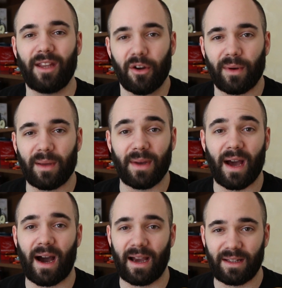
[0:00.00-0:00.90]
theory
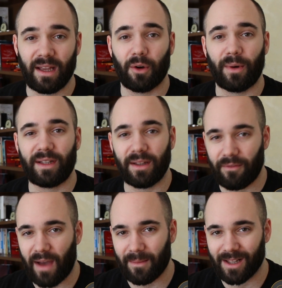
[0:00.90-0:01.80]
behind creating
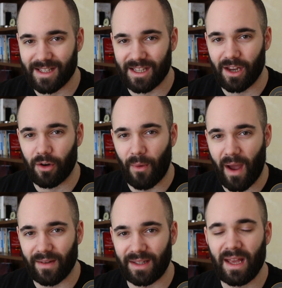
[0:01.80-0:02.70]
families in
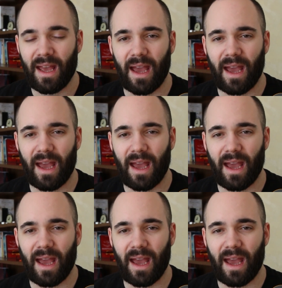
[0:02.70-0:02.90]
Revit,